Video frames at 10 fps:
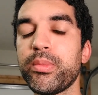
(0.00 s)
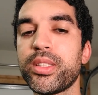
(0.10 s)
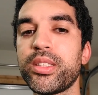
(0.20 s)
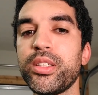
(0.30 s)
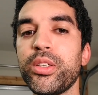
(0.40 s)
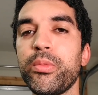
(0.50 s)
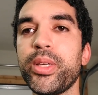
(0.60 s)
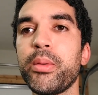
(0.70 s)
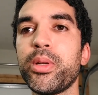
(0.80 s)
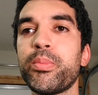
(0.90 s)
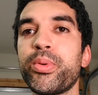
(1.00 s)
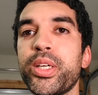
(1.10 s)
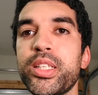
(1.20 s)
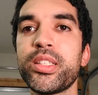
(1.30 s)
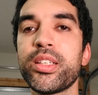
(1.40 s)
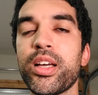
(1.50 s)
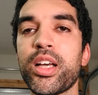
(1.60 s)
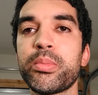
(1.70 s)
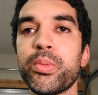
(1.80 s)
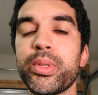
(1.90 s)
still be able to preach the
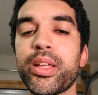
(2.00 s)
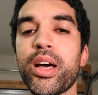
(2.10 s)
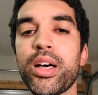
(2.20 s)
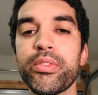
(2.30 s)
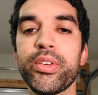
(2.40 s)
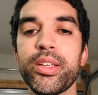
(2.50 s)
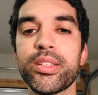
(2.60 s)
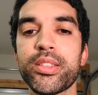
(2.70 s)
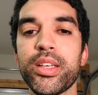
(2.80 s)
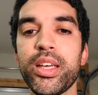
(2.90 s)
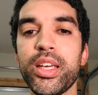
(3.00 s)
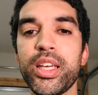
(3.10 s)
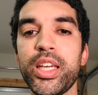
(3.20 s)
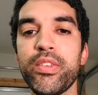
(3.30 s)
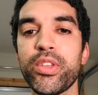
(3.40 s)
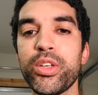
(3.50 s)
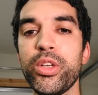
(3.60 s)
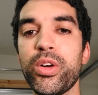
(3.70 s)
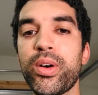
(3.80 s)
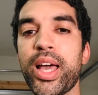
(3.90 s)
gospel with confidence, even though
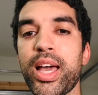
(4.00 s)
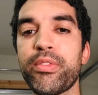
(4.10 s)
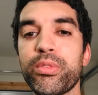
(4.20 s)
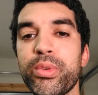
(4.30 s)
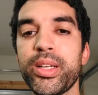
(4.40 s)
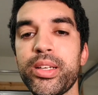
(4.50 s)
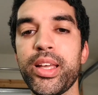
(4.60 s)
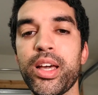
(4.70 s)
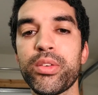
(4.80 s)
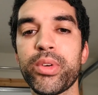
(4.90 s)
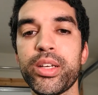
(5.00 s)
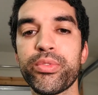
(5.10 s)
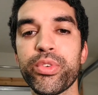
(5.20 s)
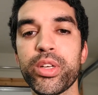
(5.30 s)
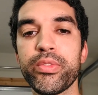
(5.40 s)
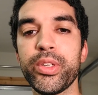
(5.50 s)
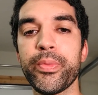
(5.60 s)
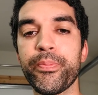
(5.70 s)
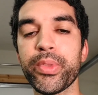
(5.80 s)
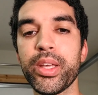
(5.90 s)
you don't have it written down right in front of you.
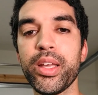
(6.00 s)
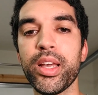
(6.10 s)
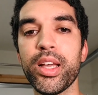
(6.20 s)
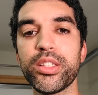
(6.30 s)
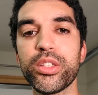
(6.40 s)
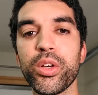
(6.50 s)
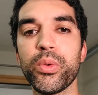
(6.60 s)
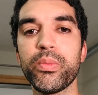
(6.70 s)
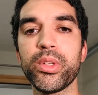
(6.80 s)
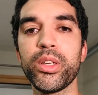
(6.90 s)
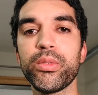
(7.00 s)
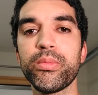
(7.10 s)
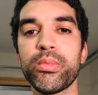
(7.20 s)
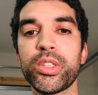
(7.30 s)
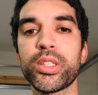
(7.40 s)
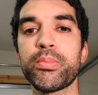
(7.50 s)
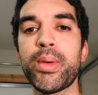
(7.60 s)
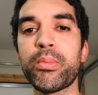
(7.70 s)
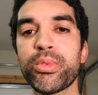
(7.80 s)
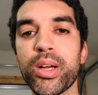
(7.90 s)
And so, you know, just
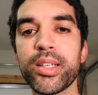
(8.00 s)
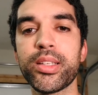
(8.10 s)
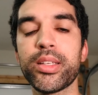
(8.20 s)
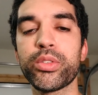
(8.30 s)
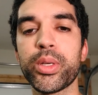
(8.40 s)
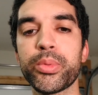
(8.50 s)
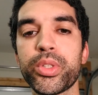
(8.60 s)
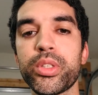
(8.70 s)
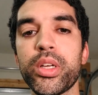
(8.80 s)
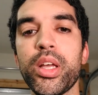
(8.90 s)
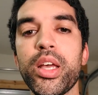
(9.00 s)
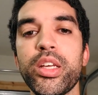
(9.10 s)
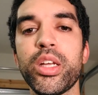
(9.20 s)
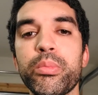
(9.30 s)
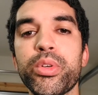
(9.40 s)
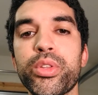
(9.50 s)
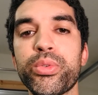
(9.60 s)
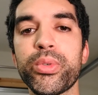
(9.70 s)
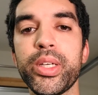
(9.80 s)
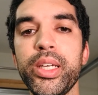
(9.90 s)
memorize that scripture. Number
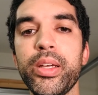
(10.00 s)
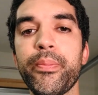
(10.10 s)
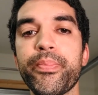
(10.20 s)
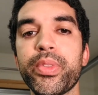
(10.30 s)
three